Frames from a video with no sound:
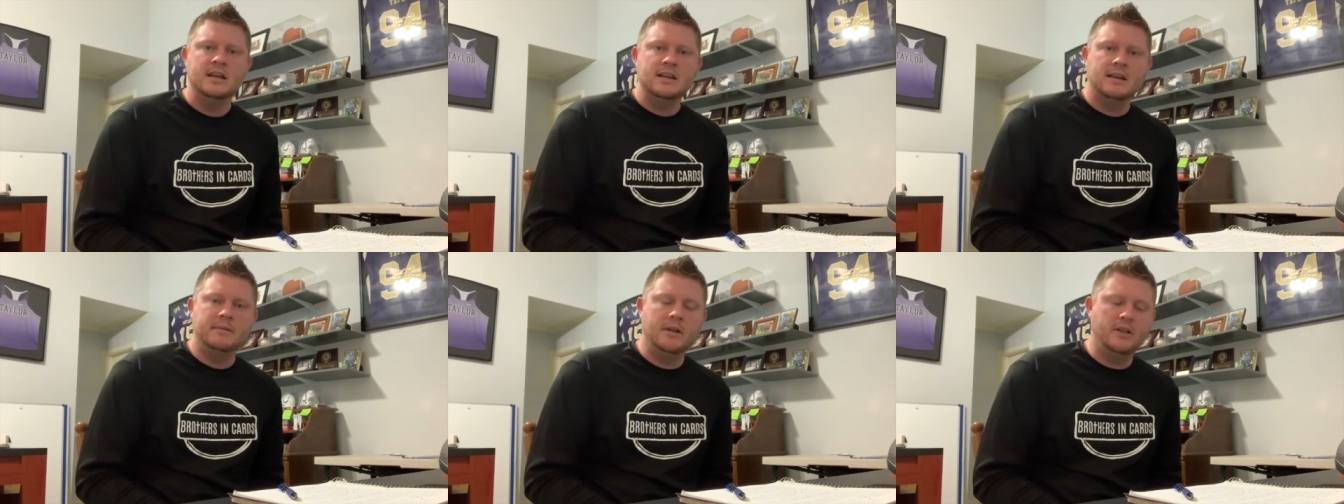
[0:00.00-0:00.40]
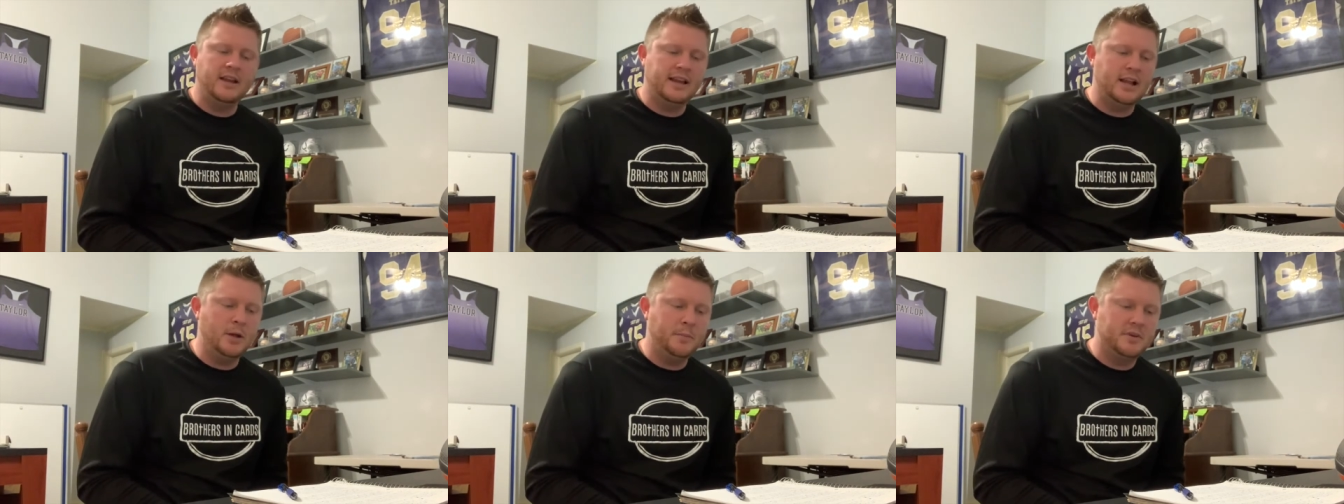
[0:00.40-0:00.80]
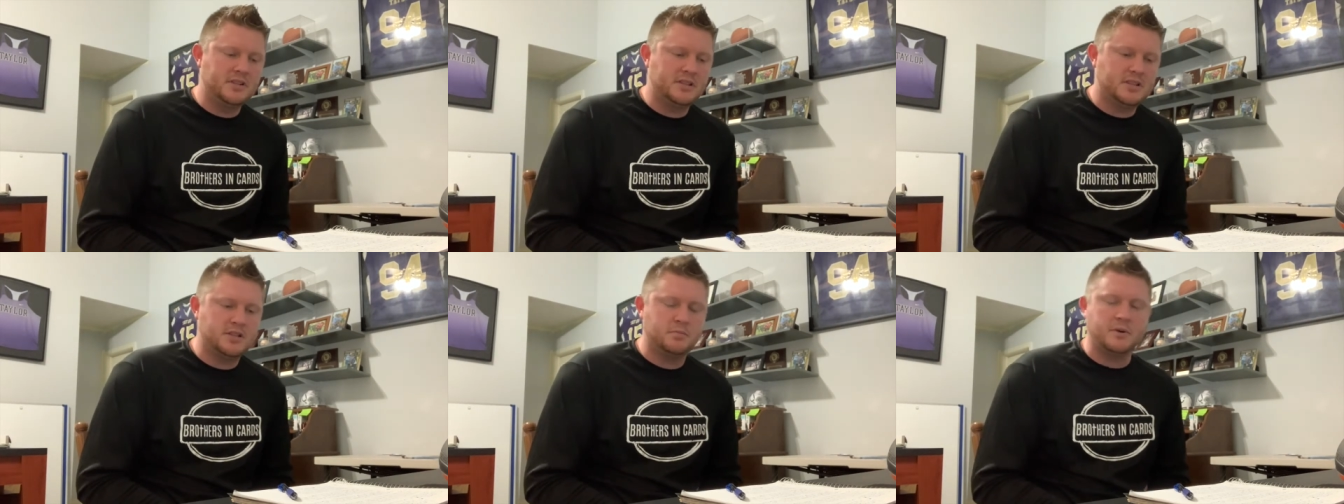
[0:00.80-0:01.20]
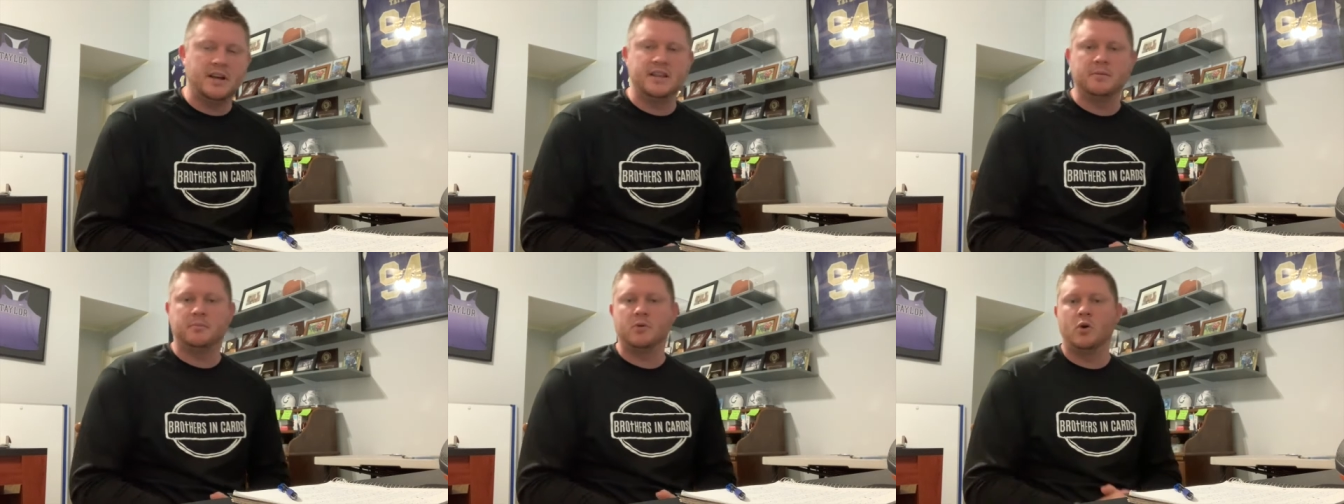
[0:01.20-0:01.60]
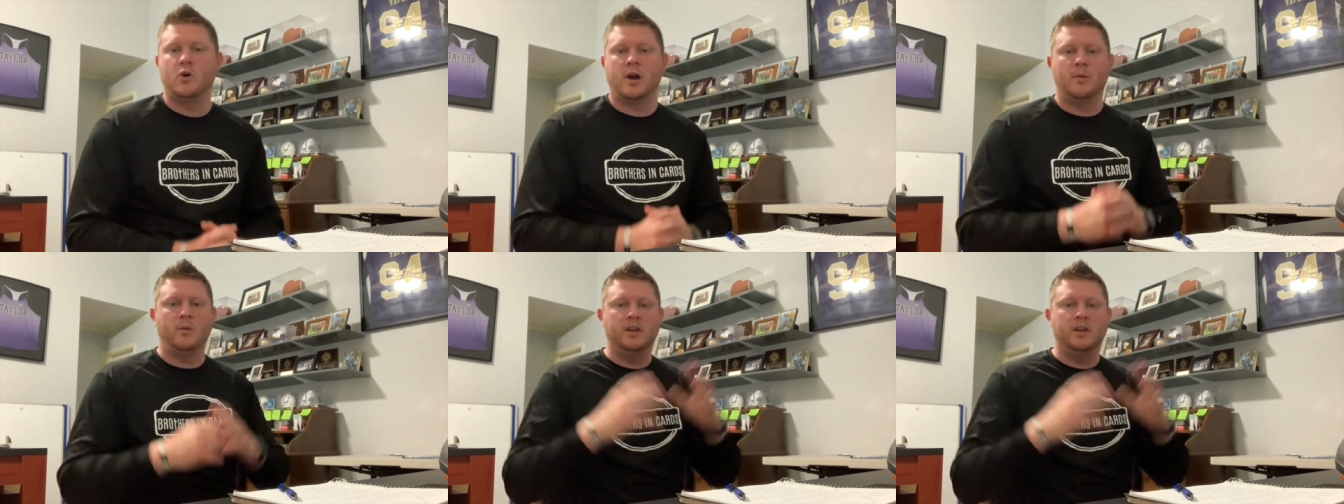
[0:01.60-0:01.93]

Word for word: Give them that link and help us spread the program.